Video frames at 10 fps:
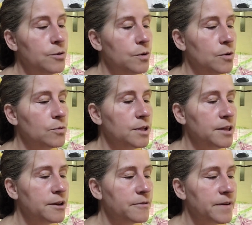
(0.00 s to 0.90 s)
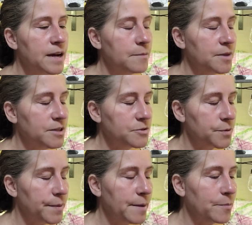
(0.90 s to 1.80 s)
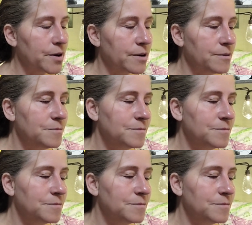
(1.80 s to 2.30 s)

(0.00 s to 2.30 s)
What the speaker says: who only their families remember.